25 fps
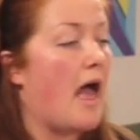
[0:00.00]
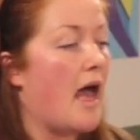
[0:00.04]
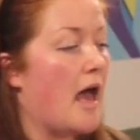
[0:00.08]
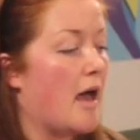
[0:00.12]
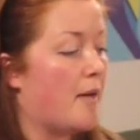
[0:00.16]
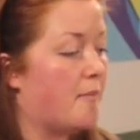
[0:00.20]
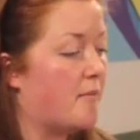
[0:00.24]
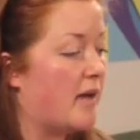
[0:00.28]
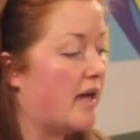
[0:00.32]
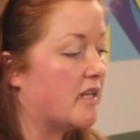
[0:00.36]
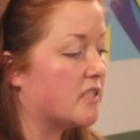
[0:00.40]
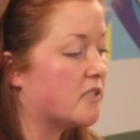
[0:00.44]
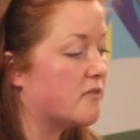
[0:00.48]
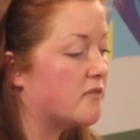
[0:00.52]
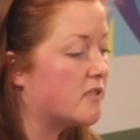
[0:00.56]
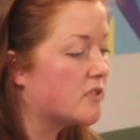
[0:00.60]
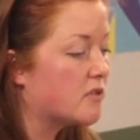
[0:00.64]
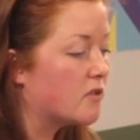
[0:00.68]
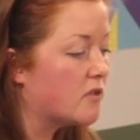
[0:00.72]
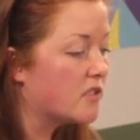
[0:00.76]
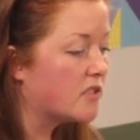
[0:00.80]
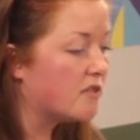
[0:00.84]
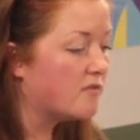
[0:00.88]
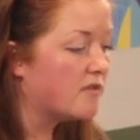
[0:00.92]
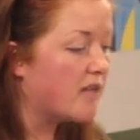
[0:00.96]
as a
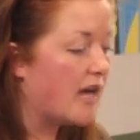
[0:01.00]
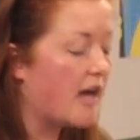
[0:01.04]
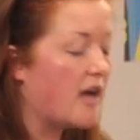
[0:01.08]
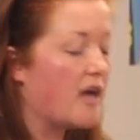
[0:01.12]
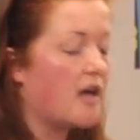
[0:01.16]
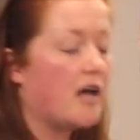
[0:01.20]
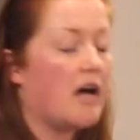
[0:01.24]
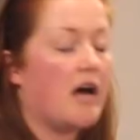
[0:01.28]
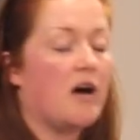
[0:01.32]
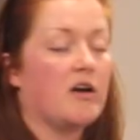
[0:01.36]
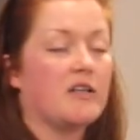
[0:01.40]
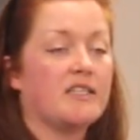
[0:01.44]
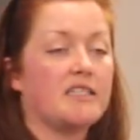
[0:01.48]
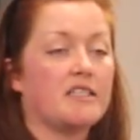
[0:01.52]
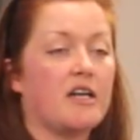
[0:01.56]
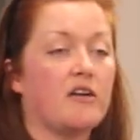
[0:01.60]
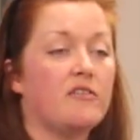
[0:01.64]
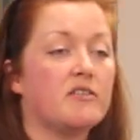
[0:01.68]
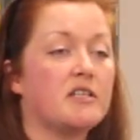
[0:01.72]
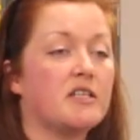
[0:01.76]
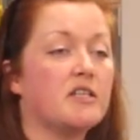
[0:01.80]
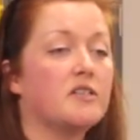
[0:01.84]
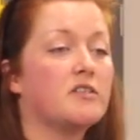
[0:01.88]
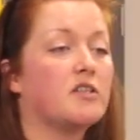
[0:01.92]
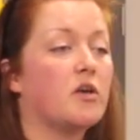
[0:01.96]
result of that
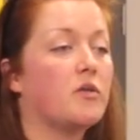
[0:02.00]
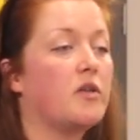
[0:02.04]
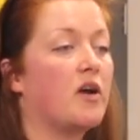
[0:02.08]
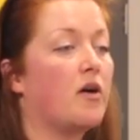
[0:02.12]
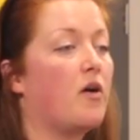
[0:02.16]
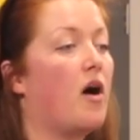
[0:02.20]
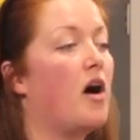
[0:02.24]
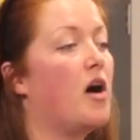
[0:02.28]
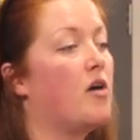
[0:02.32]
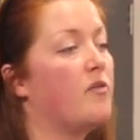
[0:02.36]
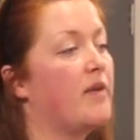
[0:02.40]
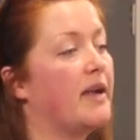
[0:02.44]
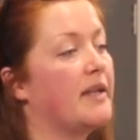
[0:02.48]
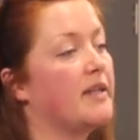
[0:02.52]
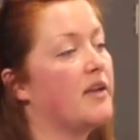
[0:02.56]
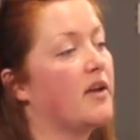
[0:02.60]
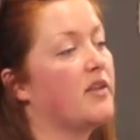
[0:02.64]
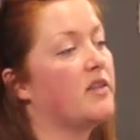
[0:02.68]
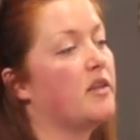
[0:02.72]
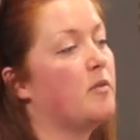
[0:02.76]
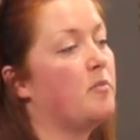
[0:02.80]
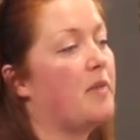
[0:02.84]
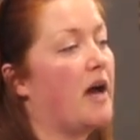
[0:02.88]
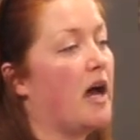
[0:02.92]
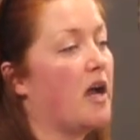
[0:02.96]
austerity. So they're already
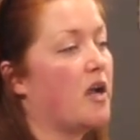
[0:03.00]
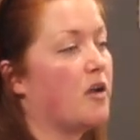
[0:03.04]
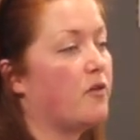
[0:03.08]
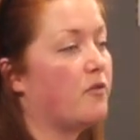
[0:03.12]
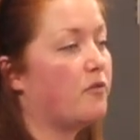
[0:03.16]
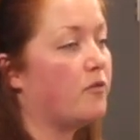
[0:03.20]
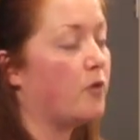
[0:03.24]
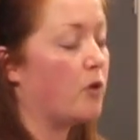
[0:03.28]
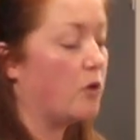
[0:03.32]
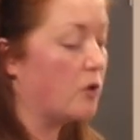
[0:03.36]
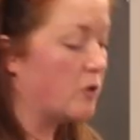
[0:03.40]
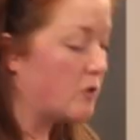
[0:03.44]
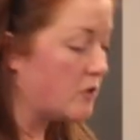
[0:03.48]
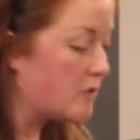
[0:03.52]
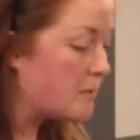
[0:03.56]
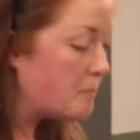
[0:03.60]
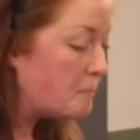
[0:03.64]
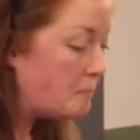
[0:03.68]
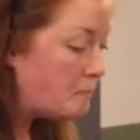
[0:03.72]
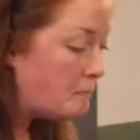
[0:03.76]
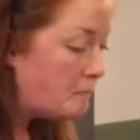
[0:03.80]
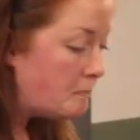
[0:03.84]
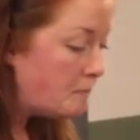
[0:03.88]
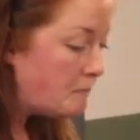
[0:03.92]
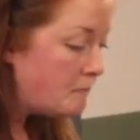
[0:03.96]
on the back foot.
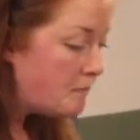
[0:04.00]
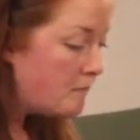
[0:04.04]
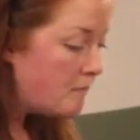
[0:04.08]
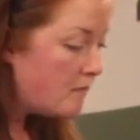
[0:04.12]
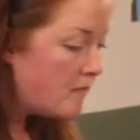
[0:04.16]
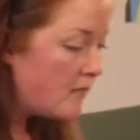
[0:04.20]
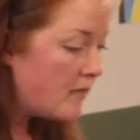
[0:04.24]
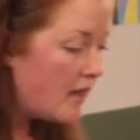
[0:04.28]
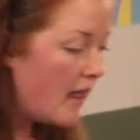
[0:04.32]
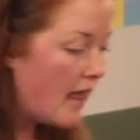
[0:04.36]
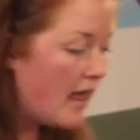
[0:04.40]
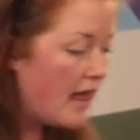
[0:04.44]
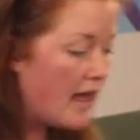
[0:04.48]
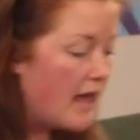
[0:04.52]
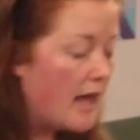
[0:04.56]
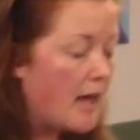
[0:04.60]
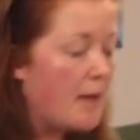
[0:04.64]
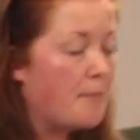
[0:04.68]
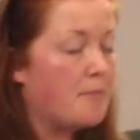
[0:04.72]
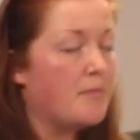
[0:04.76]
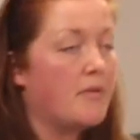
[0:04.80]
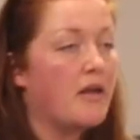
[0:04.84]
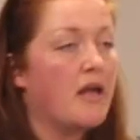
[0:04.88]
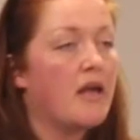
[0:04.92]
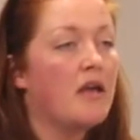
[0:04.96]

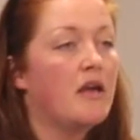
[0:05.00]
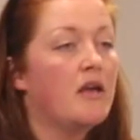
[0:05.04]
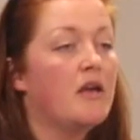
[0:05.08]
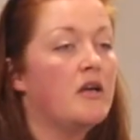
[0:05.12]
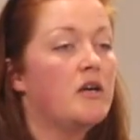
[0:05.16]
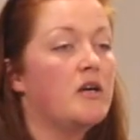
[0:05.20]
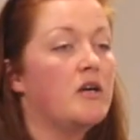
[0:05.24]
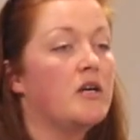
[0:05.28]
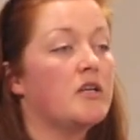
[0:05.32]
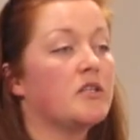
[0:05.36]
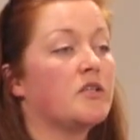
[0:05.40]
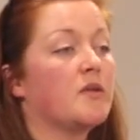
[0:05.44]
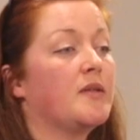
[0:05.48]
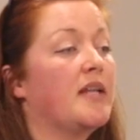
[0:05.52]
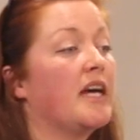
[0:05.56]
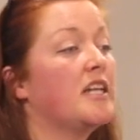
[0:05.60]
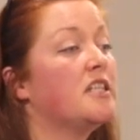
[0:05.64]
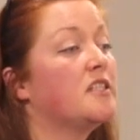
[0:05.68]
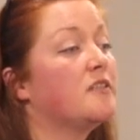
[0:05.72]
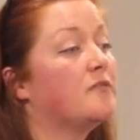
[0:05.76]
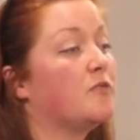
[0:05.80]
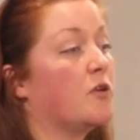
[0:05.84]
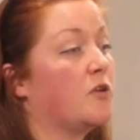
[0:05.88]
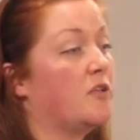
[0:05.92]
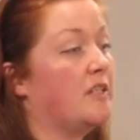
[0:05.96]
So
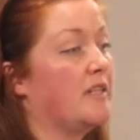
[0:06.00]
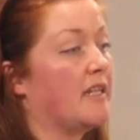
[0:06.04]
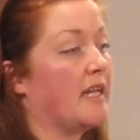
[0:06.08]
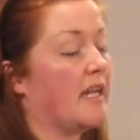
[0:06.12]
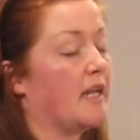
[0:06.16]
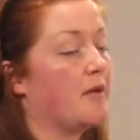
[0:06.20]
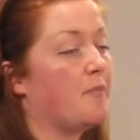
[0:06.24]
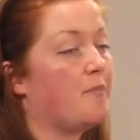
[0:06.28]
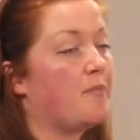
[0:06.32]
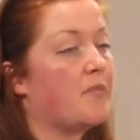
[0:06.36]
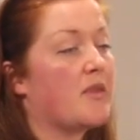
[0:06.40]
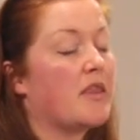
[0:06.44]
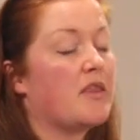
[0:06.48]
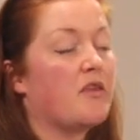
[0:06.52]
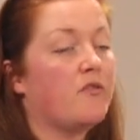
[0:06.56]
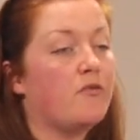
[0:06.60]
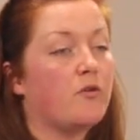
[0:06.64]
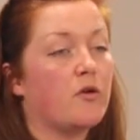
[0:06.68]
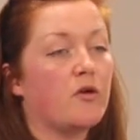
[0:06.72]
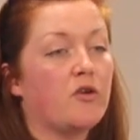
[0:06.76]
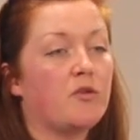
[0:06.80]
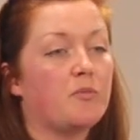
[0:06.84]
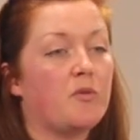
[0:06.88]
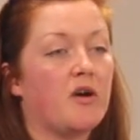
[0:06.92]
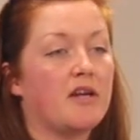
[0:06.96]
that's funding, the
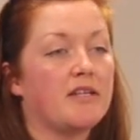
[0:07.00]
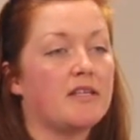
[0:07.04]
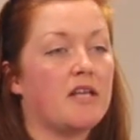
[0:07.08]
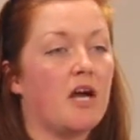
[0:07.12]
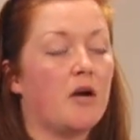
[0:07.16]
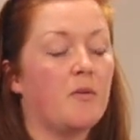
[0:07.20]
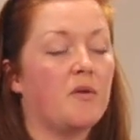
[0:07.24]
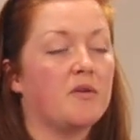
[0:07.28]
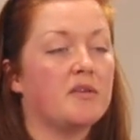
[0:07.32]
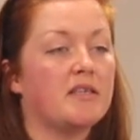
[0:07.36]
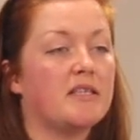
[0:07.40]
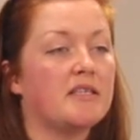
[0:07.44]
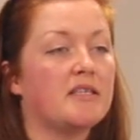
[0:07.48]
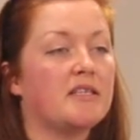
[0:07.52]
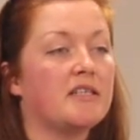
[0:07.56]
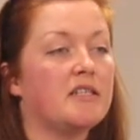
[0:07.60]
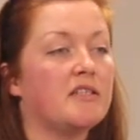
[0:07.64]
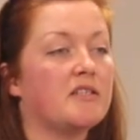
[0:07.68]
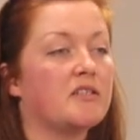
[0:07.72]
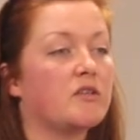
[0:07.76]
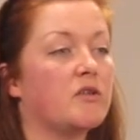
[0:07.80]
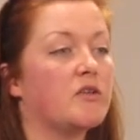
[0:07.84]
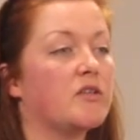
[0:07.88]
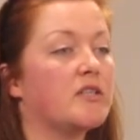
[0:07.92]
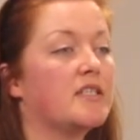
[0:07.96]
first point that I wanted to
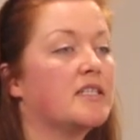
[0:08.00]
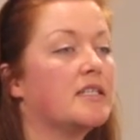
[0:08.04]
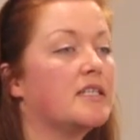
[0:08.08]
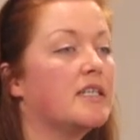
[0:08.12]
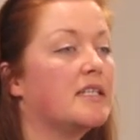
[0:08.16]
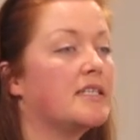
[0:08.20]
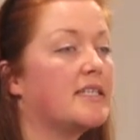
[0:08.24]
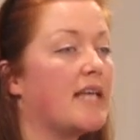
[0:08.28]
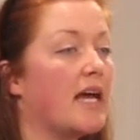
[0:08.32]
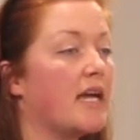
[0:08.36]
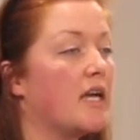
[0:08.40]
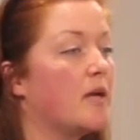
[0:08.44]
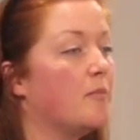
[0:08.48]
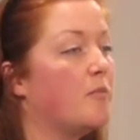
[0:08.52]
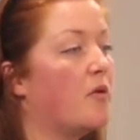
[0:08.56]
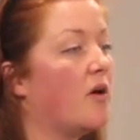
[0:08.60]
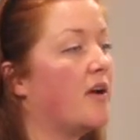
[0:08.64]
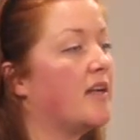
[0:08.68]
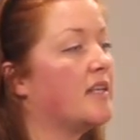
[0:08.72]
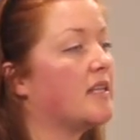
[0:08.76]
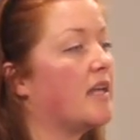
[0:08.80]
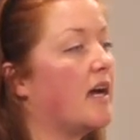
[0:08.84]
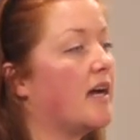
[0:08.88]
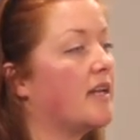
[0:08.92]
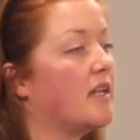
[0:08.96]
discuss. The second
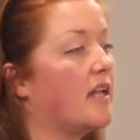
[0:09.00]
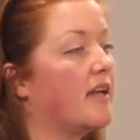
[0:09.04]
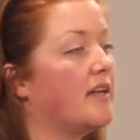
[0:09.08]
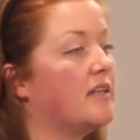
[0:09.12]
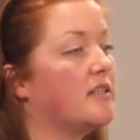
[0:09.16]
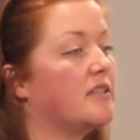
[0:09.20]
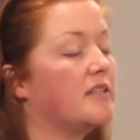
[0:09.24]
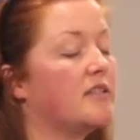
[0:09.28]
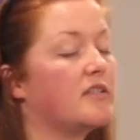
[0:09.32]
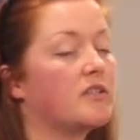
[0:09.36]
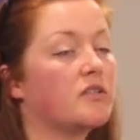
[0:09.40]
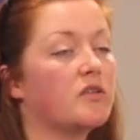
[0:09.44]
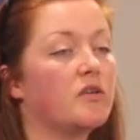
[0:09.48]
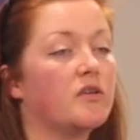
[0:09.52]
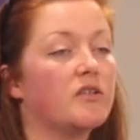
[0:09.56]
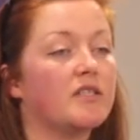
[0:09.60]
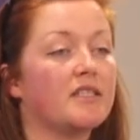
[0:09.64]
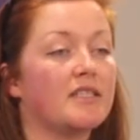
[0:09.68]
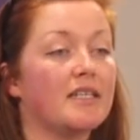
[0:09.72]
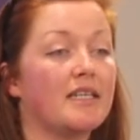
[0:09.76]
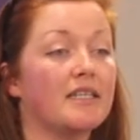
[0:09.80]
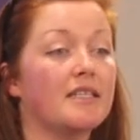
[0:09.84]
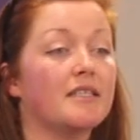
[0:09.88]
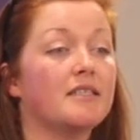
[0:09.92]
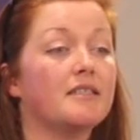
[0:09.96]
point that I'd like to discuss
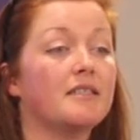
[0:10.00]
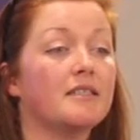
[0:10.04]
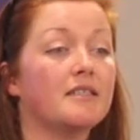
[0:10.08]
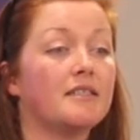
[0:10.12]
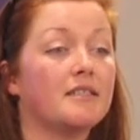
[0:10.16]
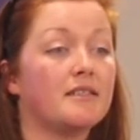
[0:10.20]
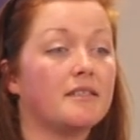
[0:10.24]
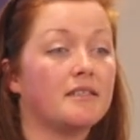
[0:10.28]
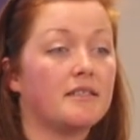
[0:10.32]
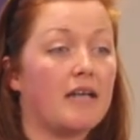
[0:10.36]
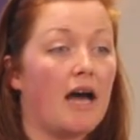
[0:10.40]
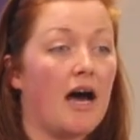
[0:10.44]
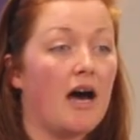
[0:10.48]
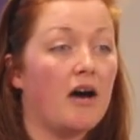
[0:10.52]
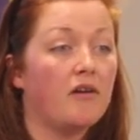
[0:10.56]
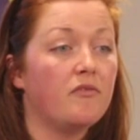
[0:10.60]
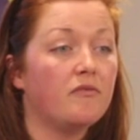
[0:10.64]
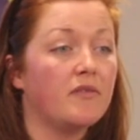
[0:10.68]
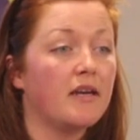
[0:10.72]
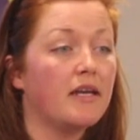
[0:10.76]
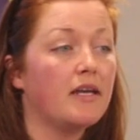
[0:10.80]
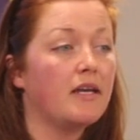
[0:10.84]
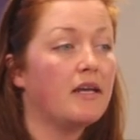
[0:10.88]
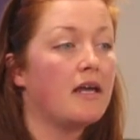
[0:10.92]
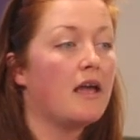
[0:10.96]
is
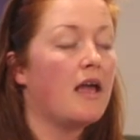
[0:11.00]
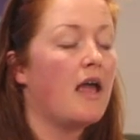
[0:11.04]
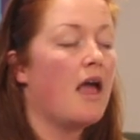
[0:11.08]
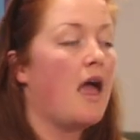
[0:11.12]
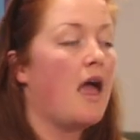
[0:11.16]
staffing.